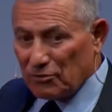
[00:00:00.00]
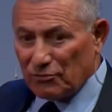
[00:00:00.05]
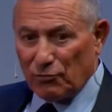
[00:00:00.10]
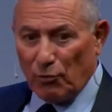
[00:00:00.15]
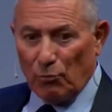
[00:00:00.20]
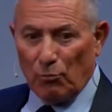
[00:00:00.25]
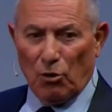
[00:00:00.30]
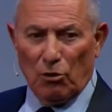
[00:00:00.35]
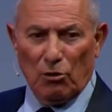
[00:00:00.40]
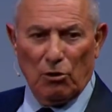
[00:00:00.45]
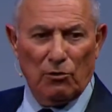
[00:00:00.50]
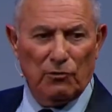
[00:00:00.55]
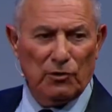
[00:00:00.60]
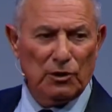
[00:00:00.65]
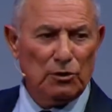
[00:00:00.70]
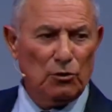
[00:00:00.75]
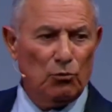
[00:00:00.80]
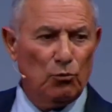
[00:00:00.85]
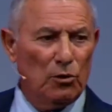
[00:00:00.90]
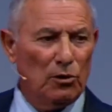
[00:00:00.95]
from all over
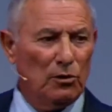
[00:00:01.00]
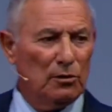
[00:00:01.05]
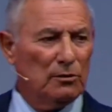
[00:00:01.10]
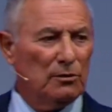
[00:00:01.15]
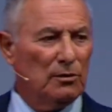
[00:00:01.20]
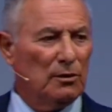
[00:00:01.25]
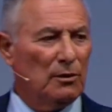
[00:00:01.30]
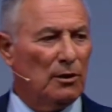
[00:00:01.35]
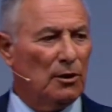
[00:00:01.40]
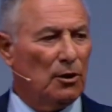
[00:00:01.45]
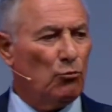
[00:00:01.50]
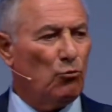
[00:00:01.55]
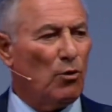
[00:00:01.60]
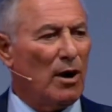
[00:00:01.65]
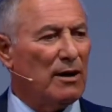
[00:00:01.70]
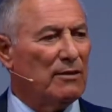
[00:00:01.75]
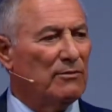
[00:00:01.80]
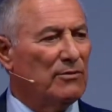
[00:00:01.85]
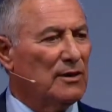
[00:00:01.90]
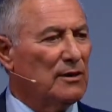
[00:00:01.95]
the world
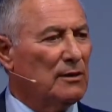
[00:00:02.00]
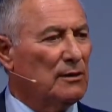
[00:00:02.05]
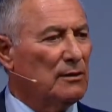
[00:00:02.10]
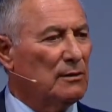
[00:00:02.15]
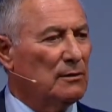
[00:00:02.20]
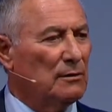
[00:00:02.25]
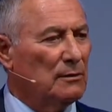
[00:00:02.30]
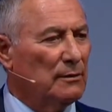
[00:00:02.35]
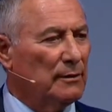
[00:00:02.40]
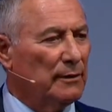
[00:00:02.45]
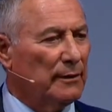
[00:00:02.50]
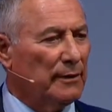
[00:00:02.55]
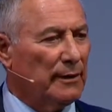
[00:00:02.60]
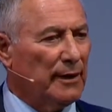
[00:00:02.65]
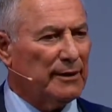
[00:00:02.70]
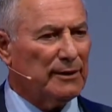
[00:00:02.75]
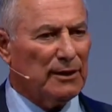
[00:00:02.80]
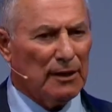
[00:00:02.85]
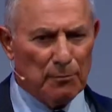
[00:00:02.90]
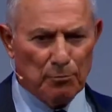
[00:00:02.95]
arriving
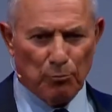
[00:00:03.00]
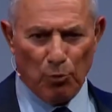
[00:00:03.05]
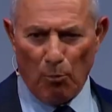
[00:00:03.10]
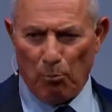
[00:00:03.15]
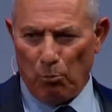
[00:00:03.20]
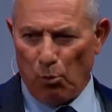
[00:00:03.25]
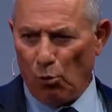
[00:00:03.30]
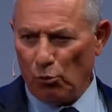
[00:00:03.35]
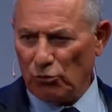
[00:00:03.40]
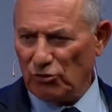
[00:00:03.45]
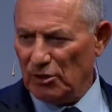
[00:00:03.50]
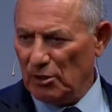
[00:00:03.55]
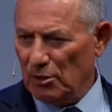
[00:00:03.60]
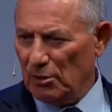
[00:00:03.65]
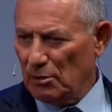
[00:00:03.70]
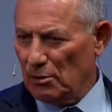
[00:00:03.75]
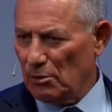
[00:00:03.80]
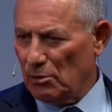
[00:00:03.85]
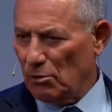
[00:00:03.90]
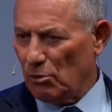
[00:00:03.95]
getting proportion
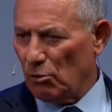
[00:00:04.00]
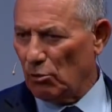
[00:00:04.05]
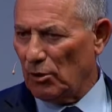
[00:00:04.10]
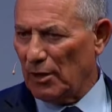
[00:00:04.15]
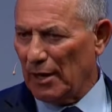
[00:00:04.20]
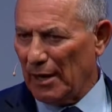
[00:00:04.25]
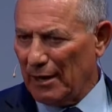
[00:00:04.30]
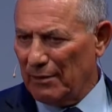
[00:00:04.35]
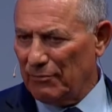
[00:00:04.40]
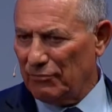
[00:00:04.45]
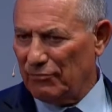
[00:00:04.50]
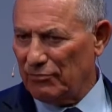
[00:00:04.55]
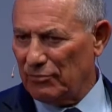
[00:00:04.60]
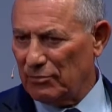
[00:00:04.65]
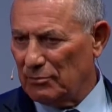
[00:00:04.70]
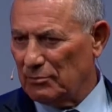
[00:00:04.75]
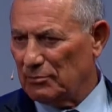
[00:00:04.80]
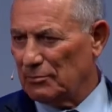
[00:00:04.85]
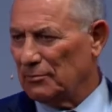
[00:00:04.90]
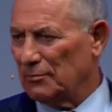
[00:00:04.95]
on life,
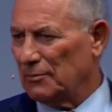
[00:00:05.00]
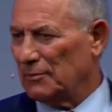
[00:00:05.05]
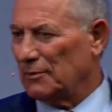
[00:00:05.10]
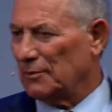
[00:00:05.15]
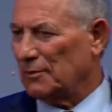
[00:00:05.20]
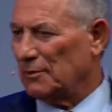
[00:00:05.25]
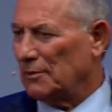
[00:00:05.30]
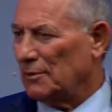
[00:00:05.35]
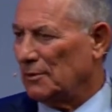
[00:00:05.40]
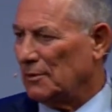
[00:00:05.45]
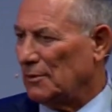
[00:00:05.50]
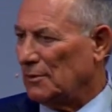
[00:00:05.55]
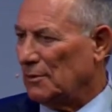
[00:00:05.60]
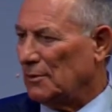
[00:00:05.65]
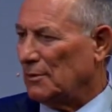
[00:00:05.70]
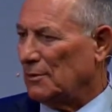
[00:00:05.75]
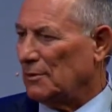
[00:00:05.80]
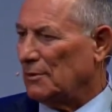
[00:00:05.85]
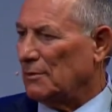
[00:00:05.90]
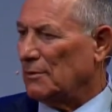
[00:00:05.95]

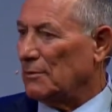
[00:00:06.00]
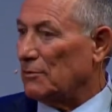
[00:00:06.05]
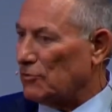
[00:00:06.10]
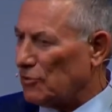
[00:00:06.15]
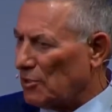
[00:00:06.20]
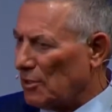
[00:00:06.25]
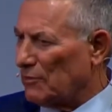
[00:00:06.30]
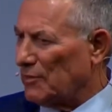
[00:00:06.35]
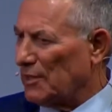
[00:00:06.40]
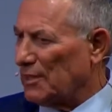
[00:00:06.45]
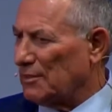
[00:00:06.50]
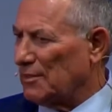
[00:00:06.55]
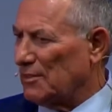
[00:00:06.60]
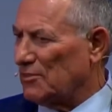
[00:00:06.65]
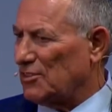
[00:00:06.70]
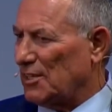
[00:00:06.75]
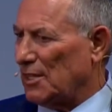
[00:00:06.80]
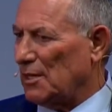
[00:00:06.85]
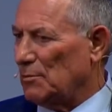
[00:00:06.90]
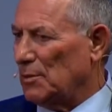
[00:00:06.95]
serving
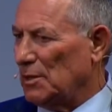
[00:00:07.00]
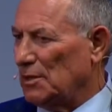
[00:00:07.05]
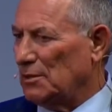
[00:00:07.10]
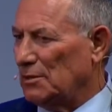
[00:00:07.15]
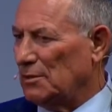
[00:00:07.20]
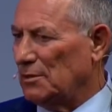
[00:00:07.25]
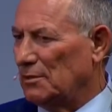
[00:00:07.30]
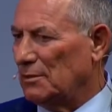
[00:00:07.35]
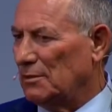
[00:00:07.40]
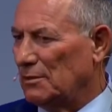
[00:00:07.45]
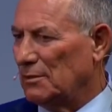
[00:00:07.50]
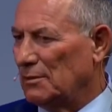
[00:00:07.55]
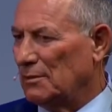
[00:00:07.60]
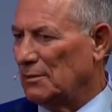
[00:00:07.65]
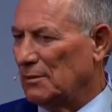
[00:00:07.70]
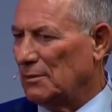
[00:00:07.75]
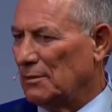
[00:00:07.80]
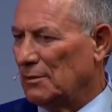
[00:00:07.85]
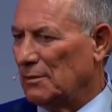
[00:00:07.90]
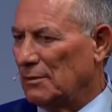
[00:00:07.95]
disabled,
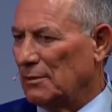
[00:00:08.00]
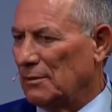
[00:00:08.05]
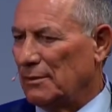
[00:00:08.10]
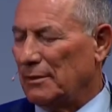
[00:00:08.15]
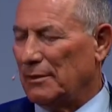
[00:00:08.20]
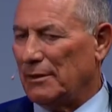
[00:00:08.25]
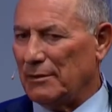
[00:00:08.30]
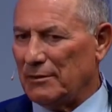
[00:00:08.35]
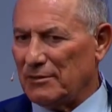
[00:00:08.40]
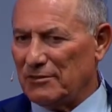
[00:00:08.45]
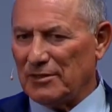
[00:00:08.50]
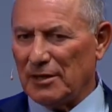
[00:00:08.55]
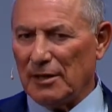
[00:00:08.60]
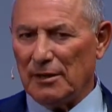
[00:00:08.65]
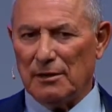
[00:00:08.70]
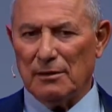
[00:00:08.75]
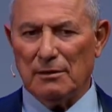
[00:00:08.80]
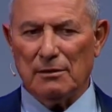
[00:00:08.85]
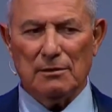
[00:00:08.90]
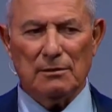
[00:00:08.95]
and
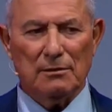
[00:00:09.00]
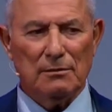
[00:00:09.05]
saying,